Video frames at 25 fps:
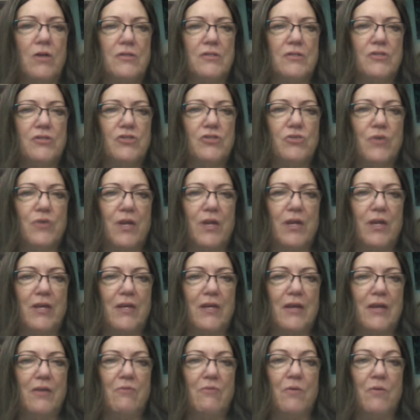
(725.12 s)
the street,
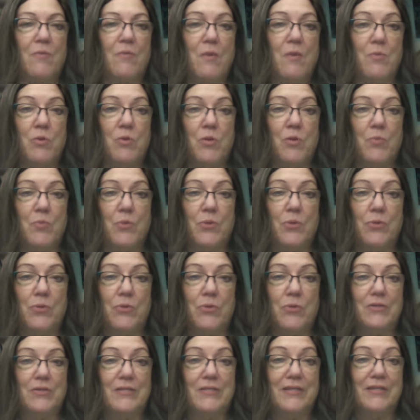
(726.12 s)
and I'll remember the
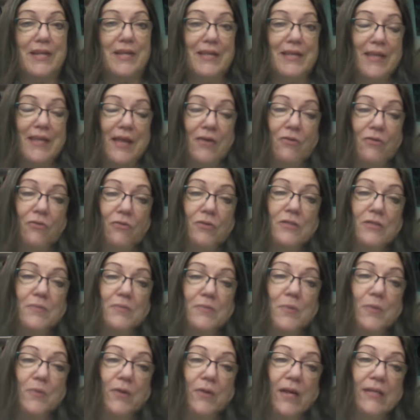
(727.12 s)
birds and that whole
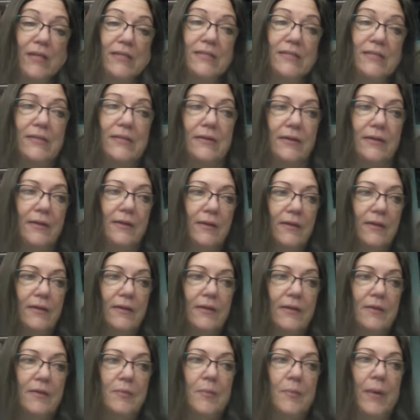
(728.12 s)
experience
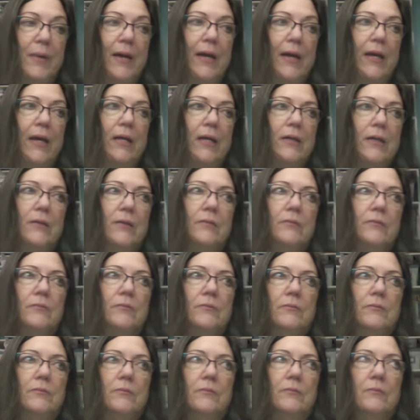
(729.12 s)
by
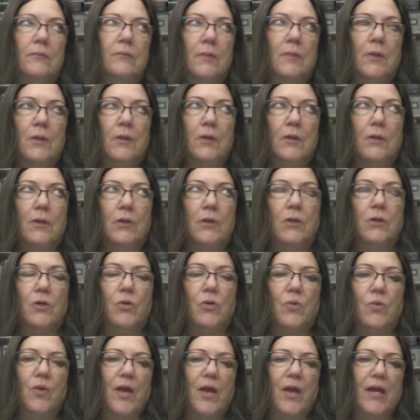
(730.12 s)

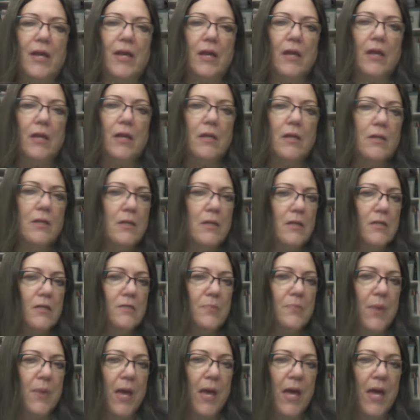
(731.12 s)
creating
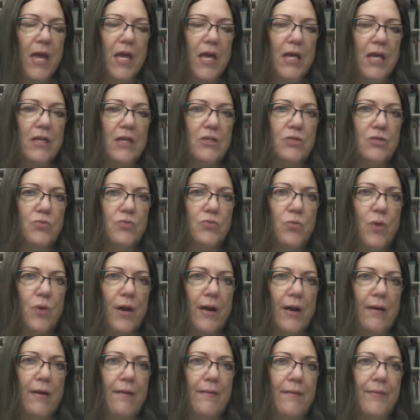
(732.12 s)
this page
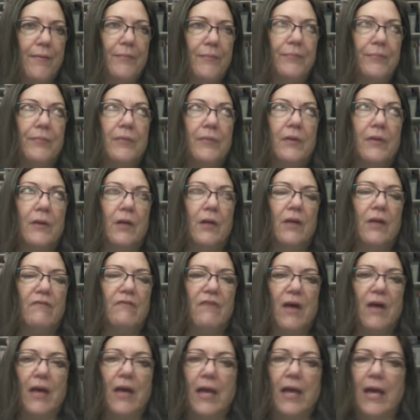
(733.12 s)
where
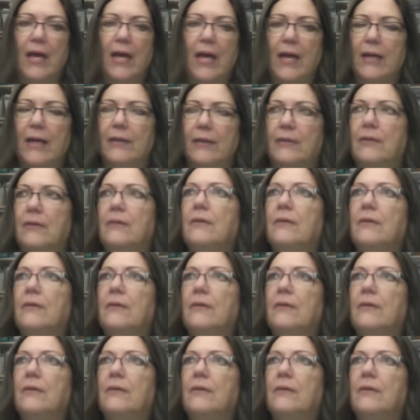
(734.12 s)
if I had